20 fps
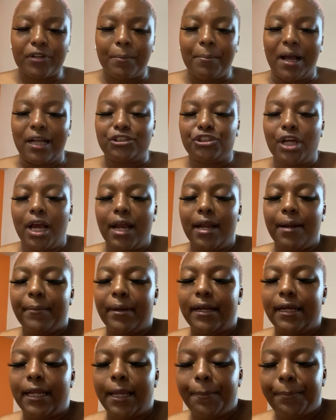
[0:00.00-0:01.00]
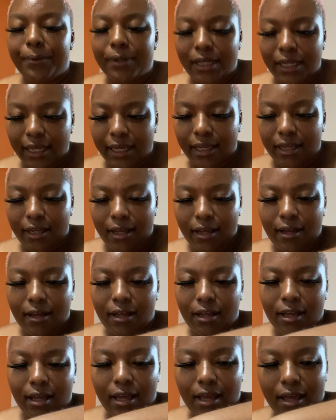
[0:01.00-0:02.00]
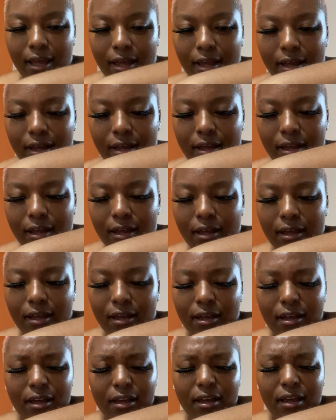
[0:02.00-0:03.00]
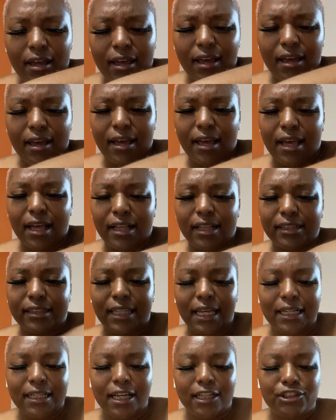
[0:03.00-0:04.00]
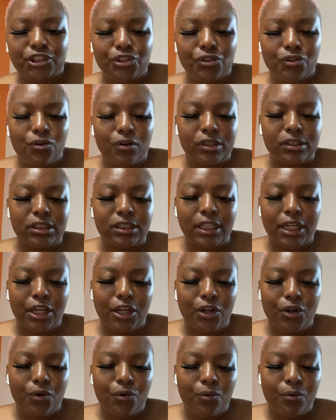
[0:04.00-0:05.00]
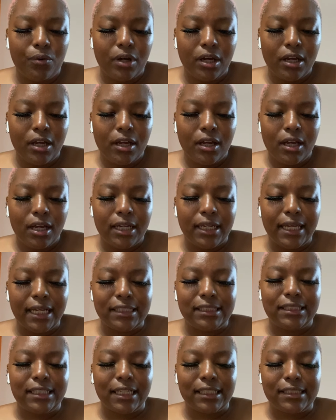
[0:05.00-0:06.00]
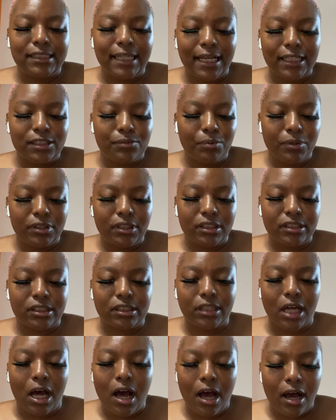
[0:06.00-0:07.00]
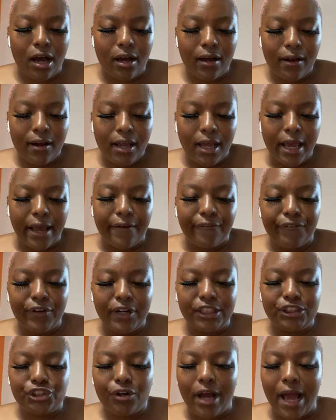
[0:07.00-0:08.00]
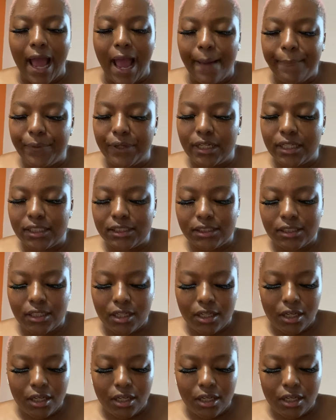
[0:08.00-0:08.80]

by trying to manipulate and think that you're gonna still get success with the star and reach your happiness